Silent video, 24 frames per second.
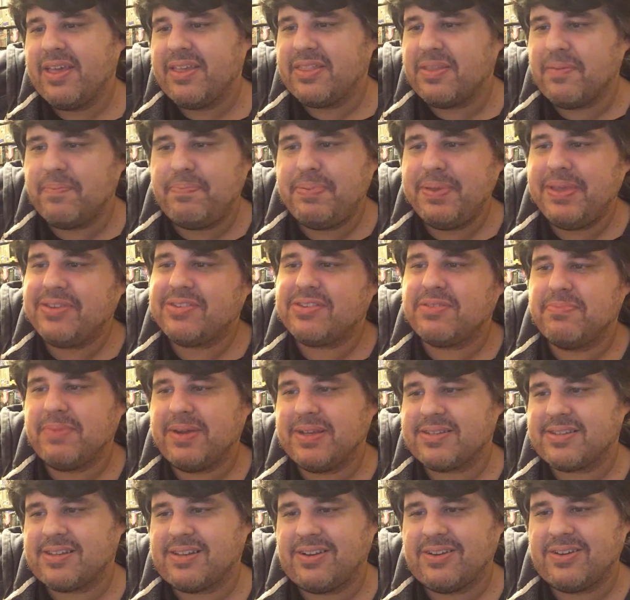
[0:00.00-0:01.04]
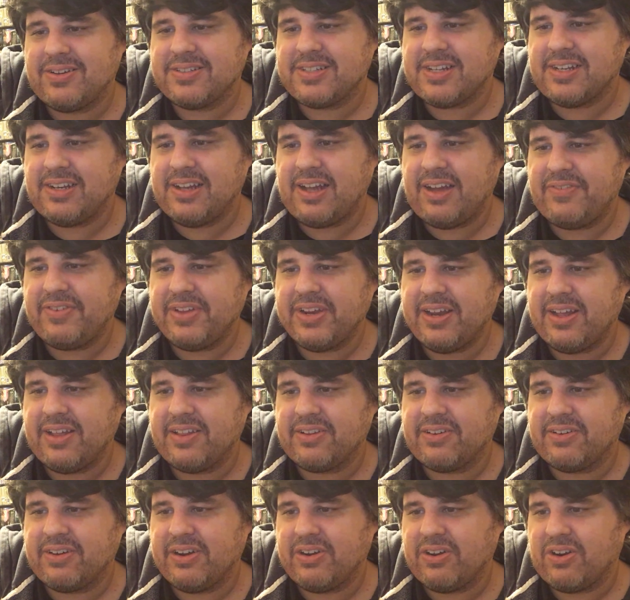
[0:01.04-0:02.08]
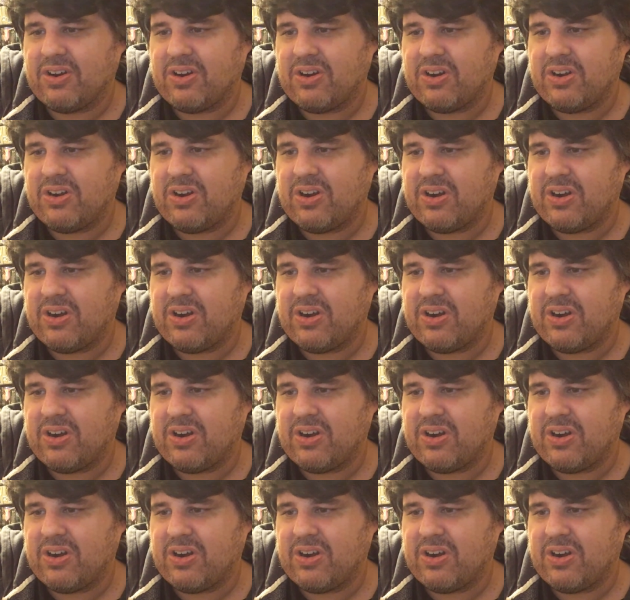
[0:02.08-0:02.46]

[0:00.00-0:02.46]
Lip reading: The Beast must learn to love another and earn